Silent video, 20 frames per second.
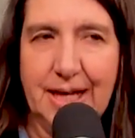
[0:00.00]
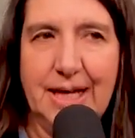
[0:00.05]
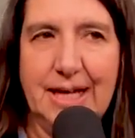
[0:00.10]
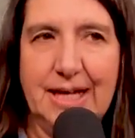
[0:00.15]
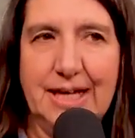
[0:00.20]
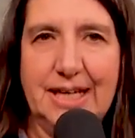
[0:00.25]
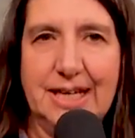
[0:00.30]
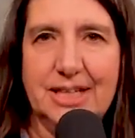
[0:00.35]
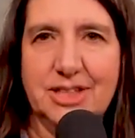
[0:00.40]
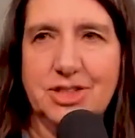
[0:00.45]

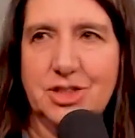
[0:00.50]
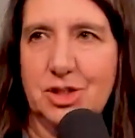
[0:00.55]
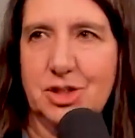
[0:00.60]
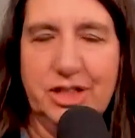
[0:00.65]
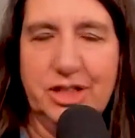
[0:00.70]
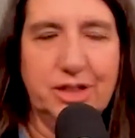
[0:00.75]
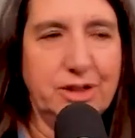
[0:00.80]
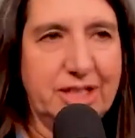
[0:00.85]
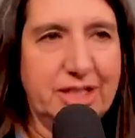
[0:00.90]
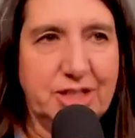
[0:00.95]
It
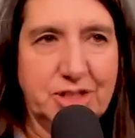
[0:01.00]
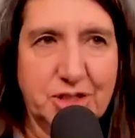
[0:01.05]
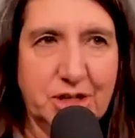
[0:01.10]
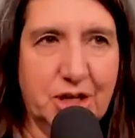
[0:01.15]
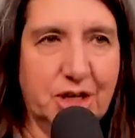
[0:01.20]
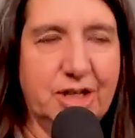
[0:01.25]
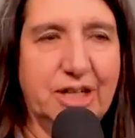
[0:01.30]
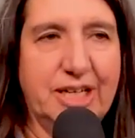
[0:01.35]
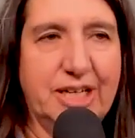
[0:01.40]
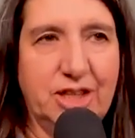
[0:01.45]
clearly is
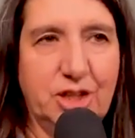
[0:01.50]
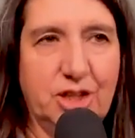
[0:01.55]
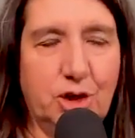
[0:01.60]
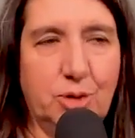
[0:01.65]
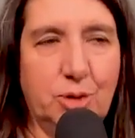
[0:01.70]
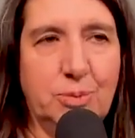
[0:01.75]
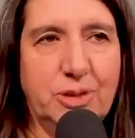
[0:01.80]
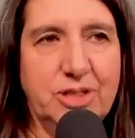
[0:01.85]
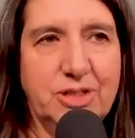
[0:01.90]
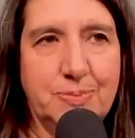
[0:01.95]
targeting the
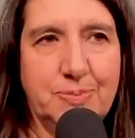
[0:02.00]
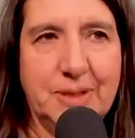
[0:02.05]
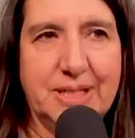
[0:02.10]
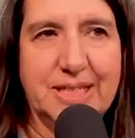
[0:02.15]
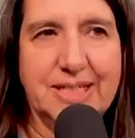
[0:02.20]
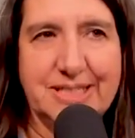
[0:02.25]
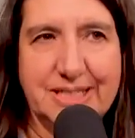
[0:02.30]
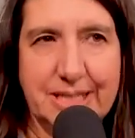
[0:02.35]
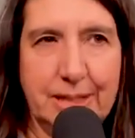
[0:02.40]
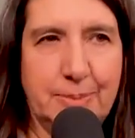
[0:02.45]
homeless,
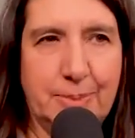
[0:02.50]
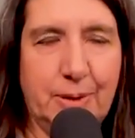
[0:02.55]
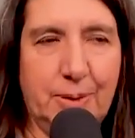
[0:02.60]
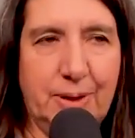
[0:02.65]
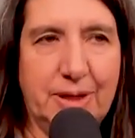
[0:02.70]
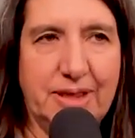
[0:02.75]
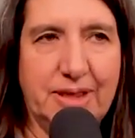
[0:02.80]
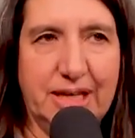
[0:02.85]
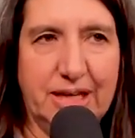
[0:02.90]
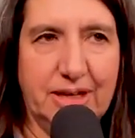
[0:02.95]
because somehow I
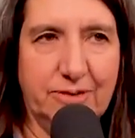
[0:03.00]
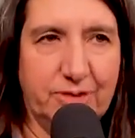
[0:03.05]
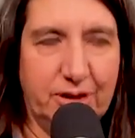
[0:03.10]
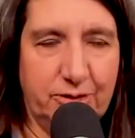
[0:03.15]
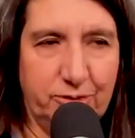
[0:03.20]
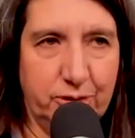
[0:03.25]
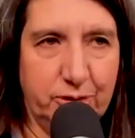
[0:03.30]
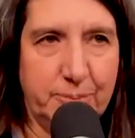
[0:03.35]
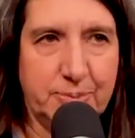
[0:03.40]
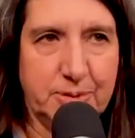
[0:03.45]
think if I
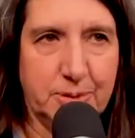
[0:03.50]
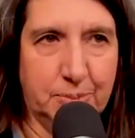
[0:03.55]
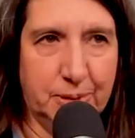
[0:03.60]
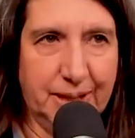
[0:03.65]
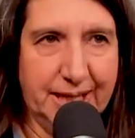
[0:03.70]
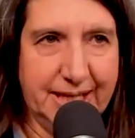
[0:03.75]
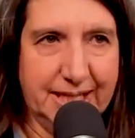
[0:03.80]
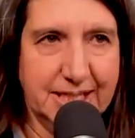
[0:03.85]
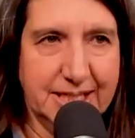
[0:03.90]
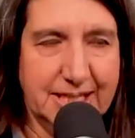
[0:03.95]
flipped a
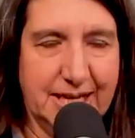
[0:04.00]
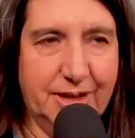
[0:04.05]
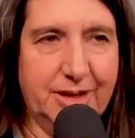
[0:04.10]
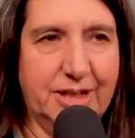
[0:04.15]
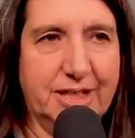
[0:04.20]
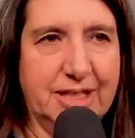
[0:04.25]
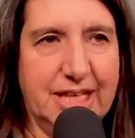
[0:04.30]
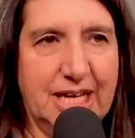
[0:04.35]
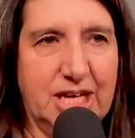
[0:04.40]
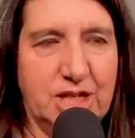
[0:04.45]
blanket down in
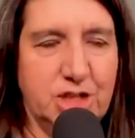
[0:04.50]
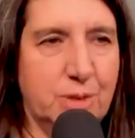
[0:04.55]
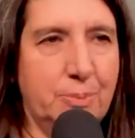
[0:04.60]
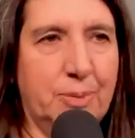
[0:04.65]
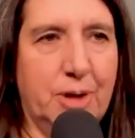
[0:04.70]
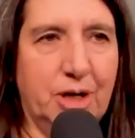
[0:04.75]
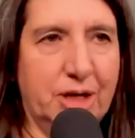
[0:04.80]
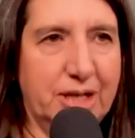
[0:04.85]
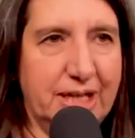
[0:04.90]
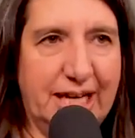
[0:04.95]
Acacia
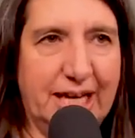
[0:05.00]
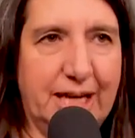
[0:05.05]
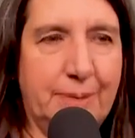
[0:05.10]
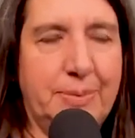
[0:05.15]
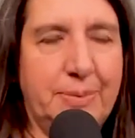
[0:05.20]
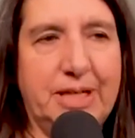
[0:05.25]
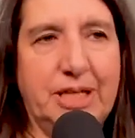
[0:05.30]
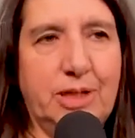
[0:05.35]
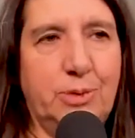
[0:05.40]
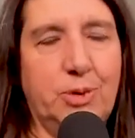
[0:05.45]
Park and had a
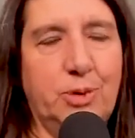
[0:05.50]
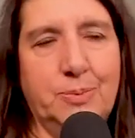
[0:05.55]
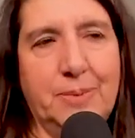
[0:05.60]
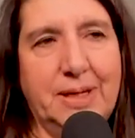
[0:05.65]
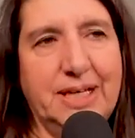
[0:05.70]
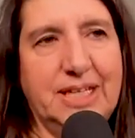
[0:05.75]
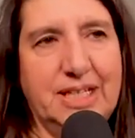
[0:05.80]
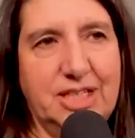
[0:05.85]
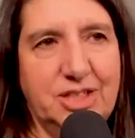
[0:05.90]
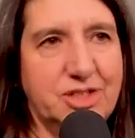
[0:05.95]
picnic with my
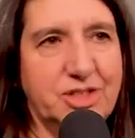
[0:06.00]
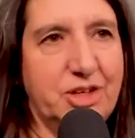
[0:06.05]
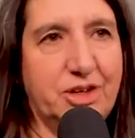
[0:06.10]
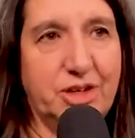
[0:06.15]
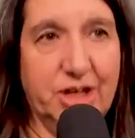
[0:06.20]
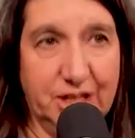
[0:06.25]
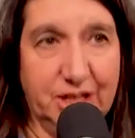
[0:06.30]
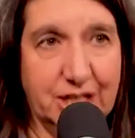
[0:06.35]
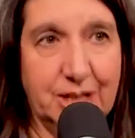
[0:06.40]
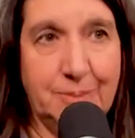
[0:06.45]
kids, they're
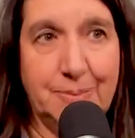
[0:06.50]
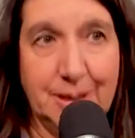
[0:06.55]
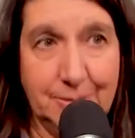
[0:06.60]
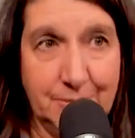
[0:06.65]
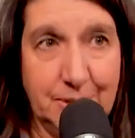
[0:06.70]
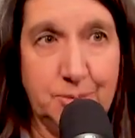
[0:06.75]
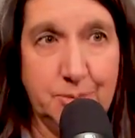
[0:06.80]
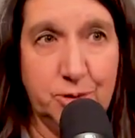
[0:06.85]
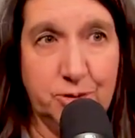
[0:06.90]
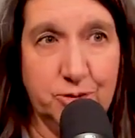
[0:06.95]
not going to make
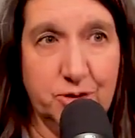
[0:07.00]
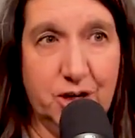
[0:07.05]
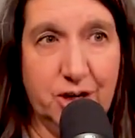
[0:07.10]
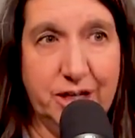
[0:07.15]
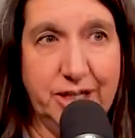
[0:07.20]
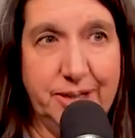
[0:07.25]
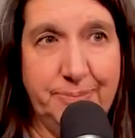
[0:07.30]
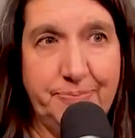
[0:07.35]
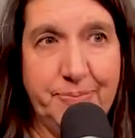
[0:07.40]
me move on.